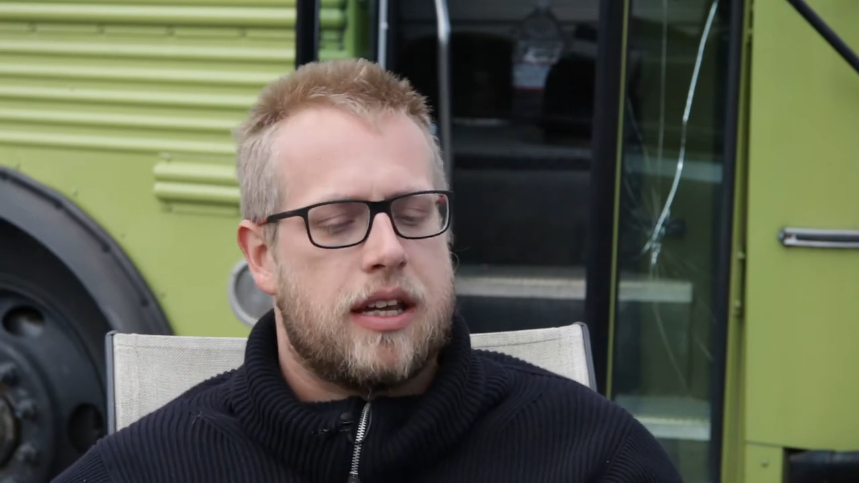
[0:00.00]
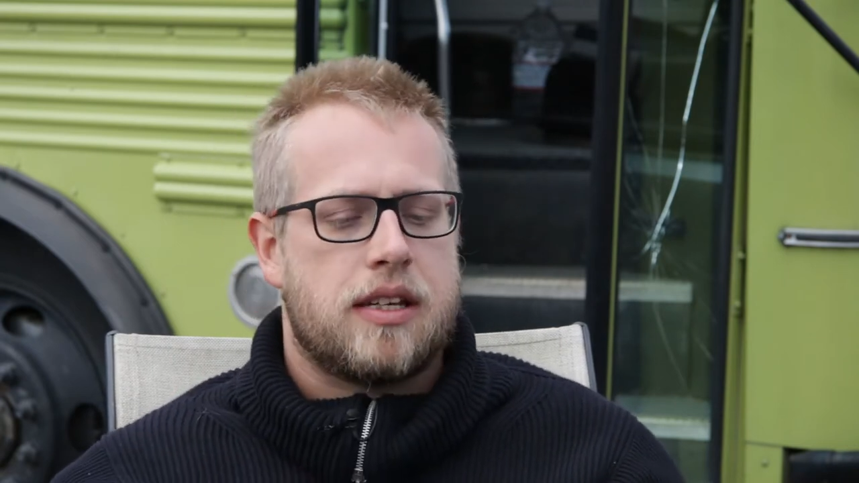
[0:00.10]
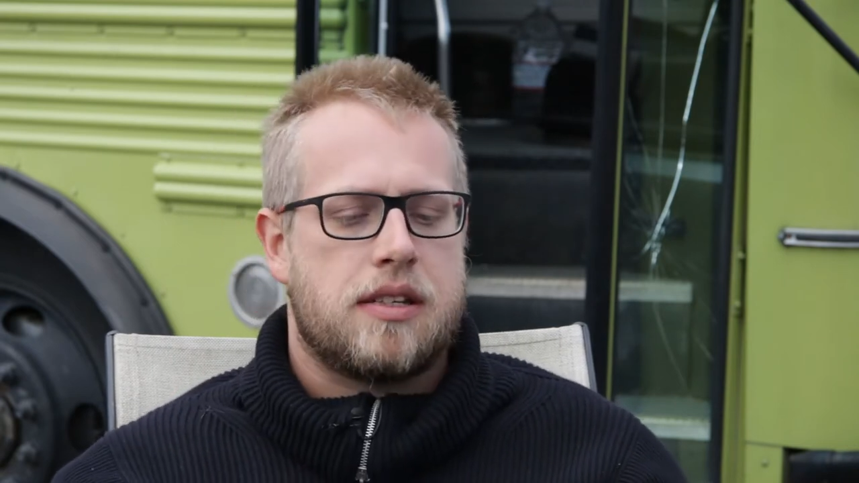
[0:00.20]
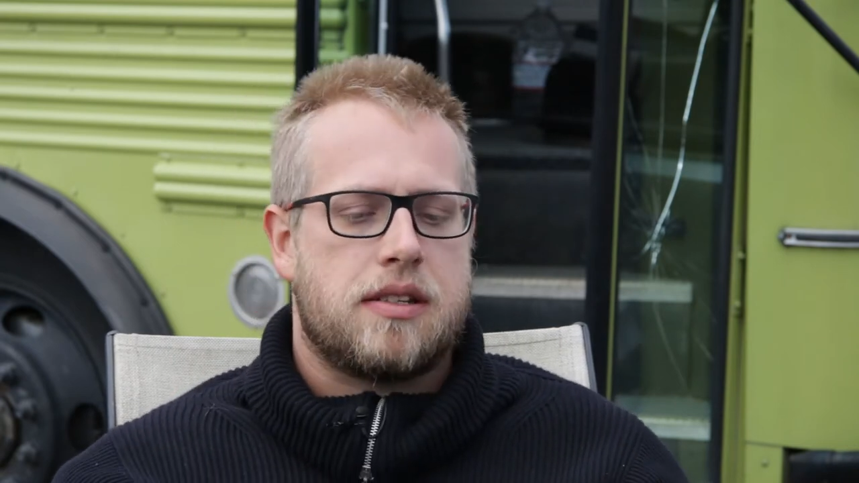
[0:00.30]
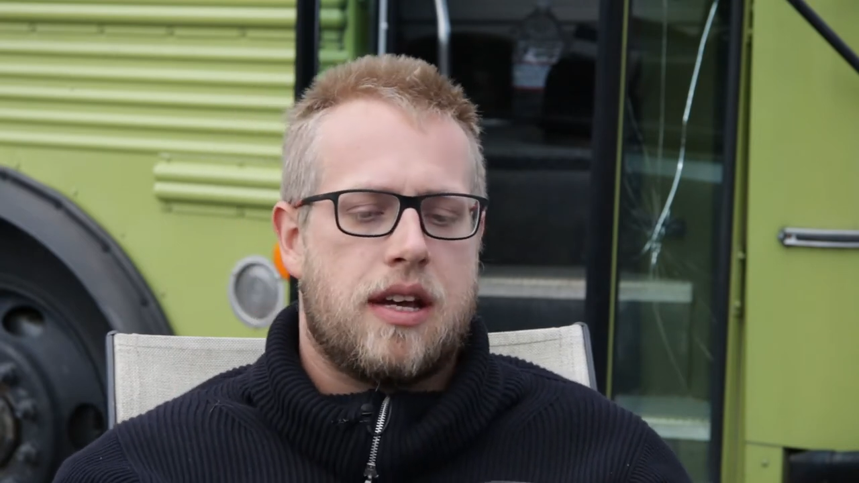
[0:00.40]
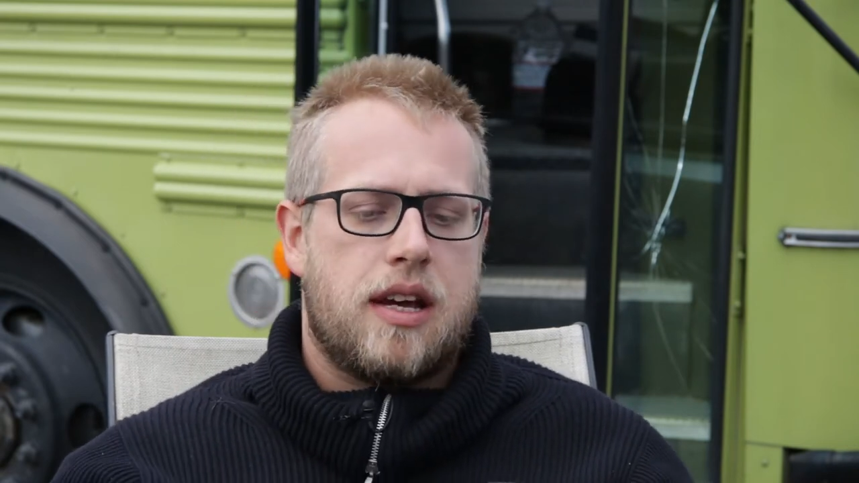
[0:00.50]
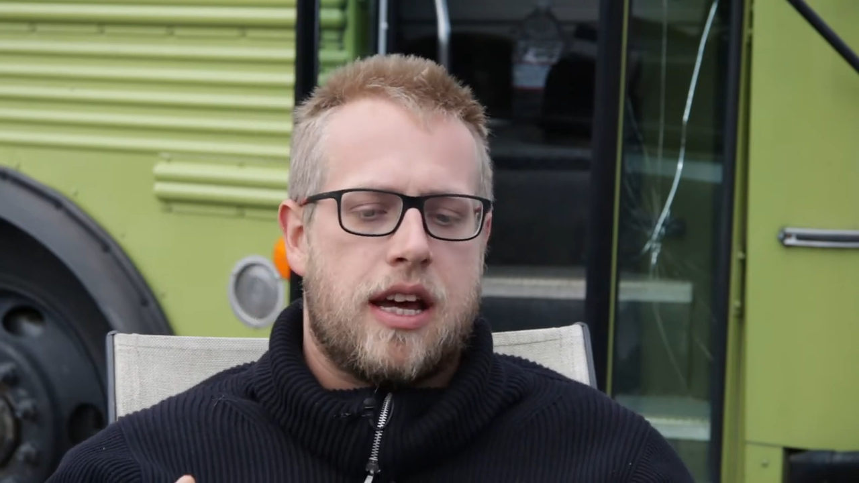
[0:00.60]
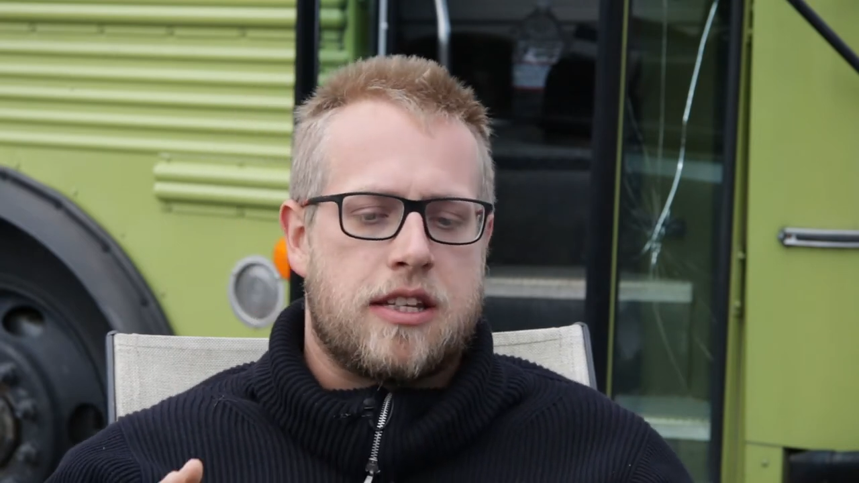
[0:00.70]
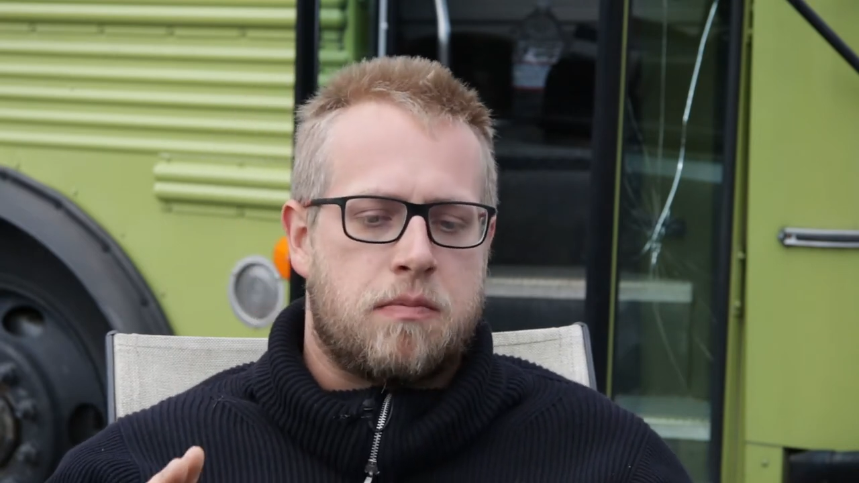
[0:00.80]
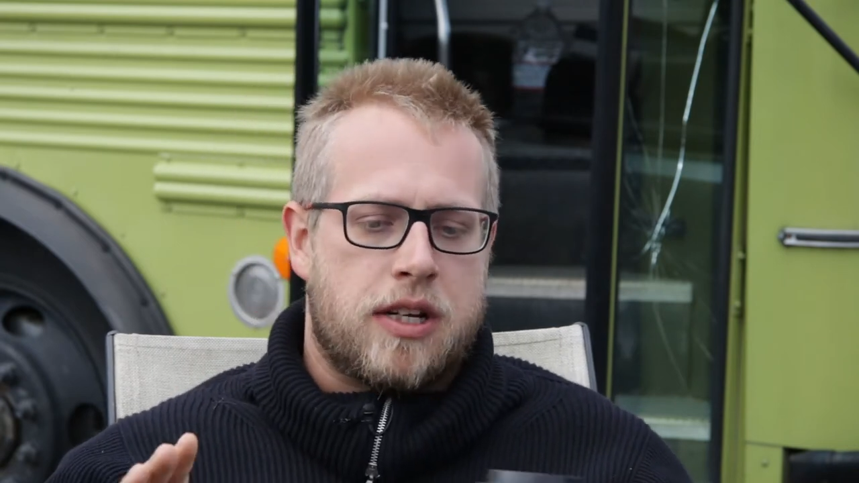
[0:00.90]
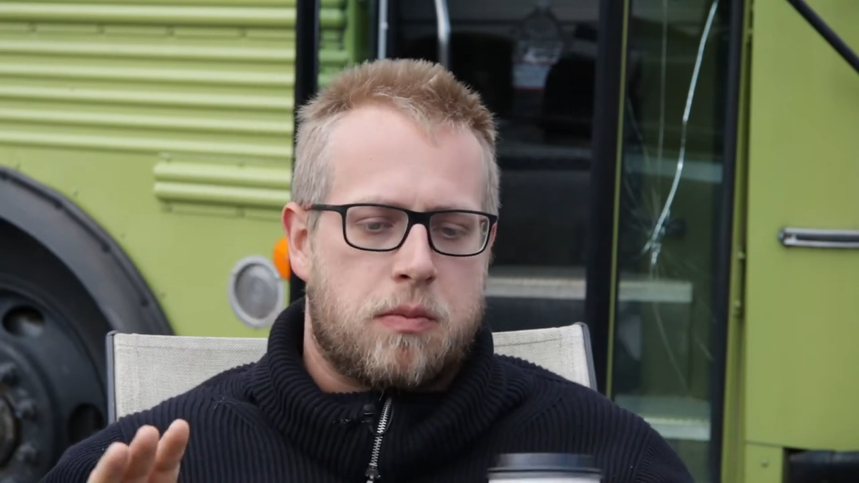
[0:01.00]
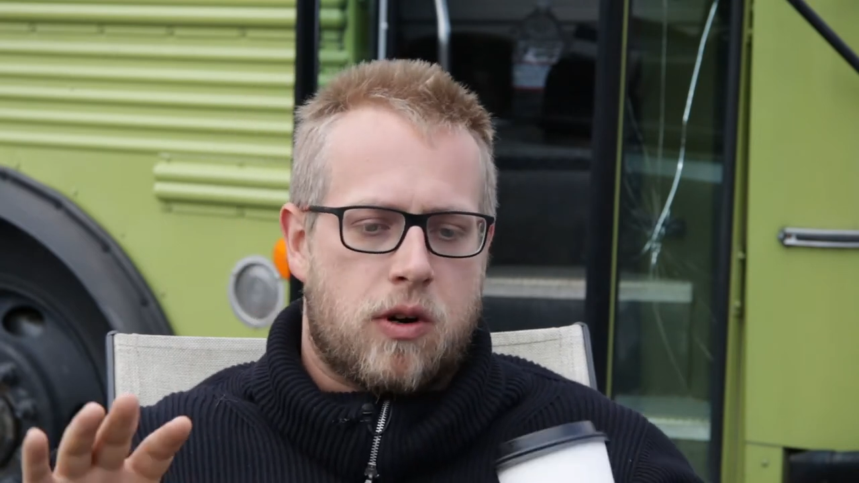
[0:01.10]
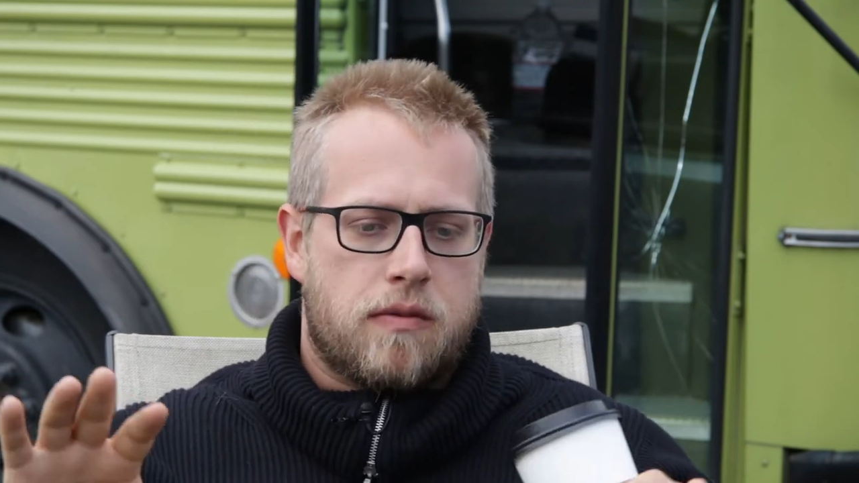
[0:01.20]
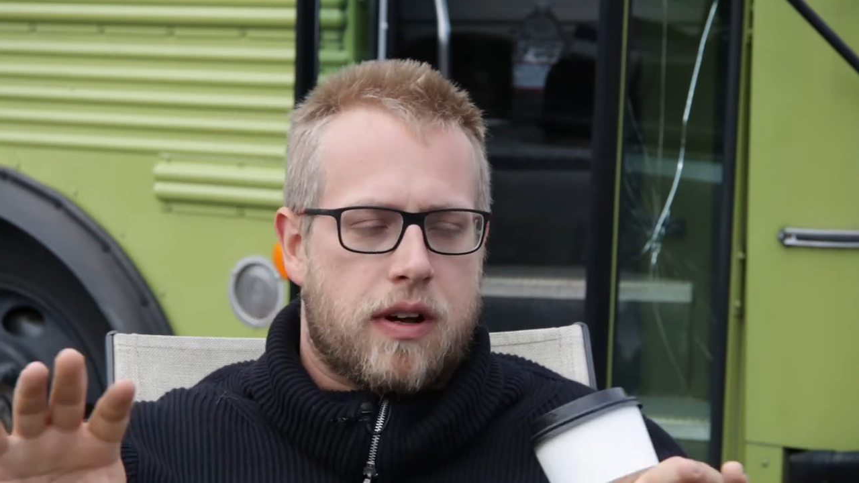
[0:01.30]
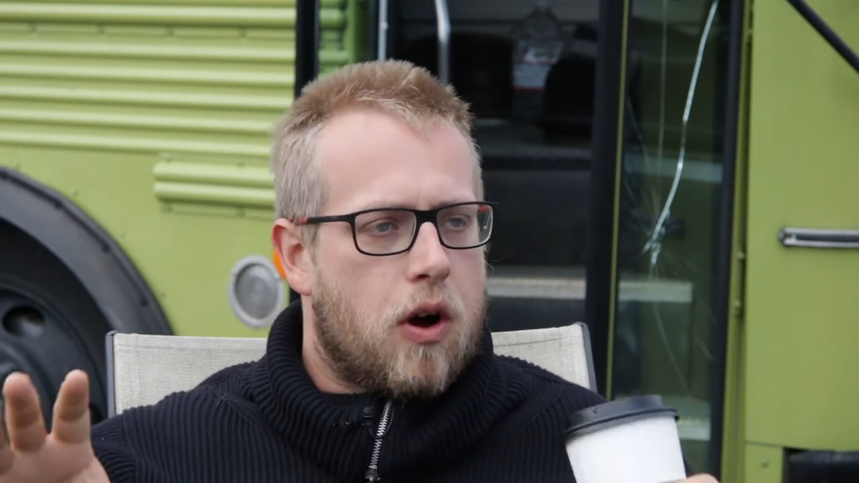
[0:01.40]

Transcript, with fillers: is it's much more of a